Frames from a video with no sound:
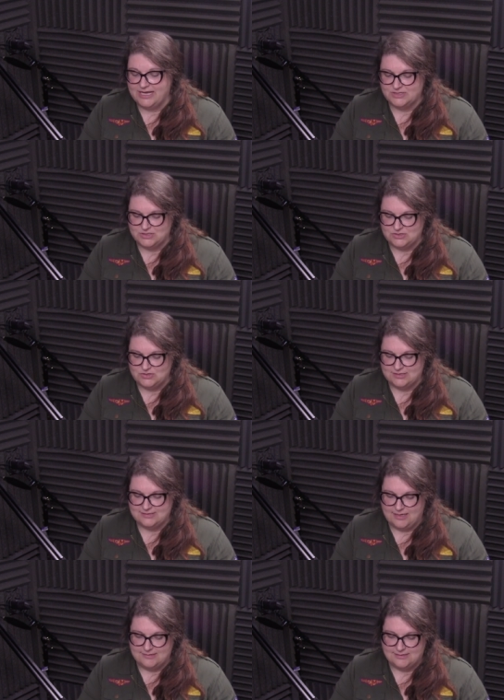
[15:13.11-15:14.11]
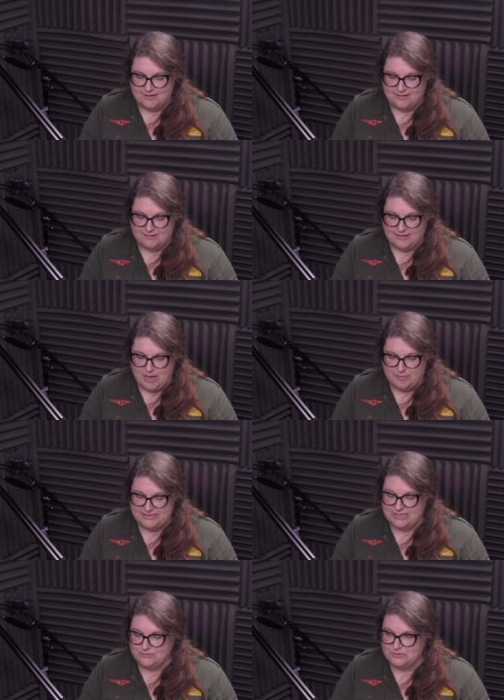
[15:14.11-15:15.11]
I actually just sent a copy
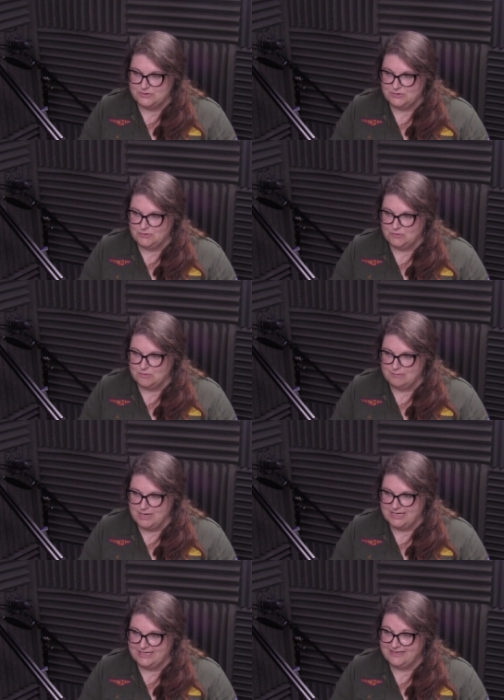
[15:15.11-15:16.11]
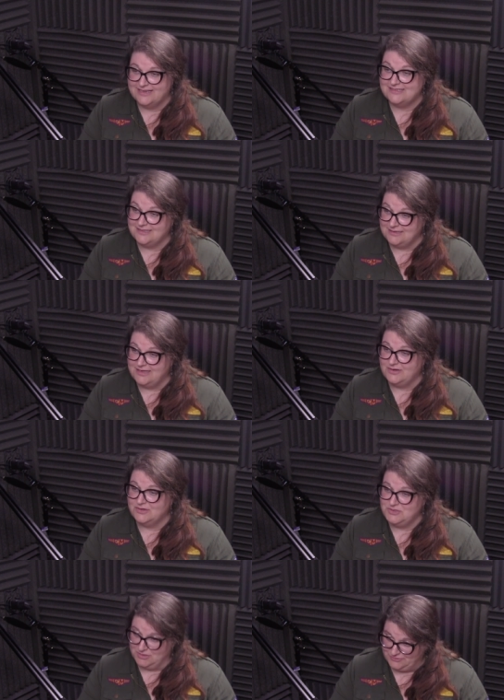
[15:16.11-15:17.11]
down to my cousin and
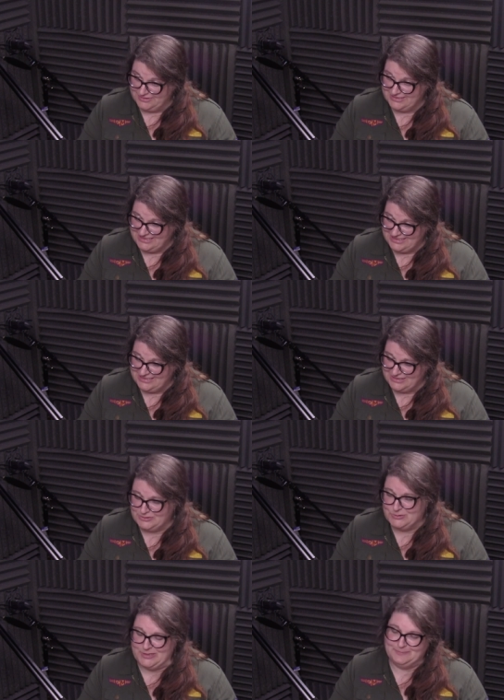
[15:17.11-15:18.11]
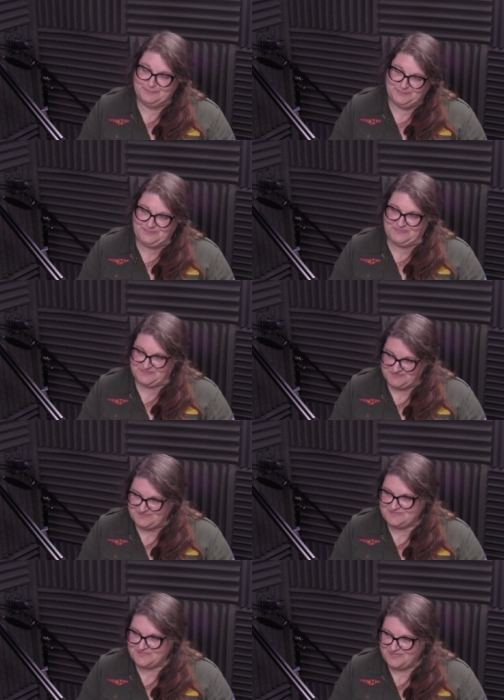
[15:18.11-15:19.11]
her children in Illinois.
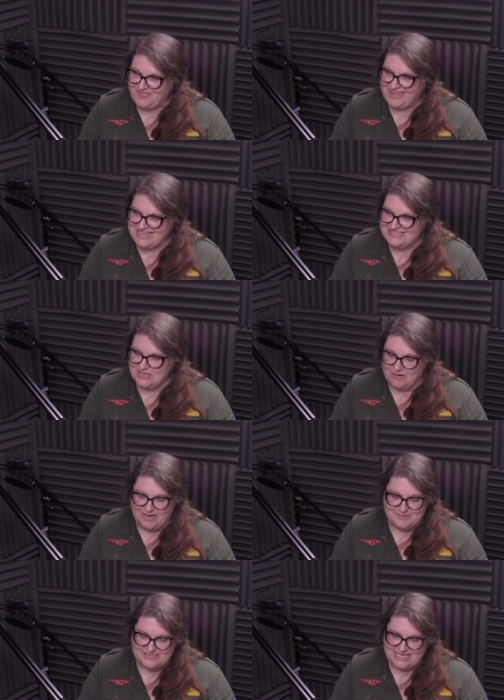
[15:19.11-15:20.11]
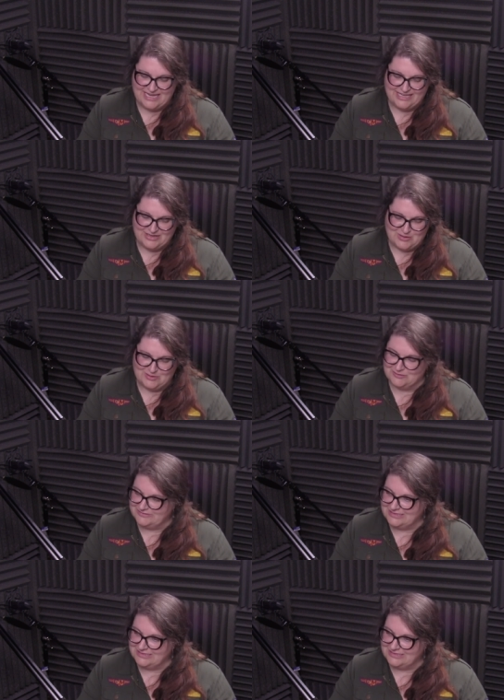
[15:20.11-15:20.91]
Fabulous. So I'm I, sending it all over.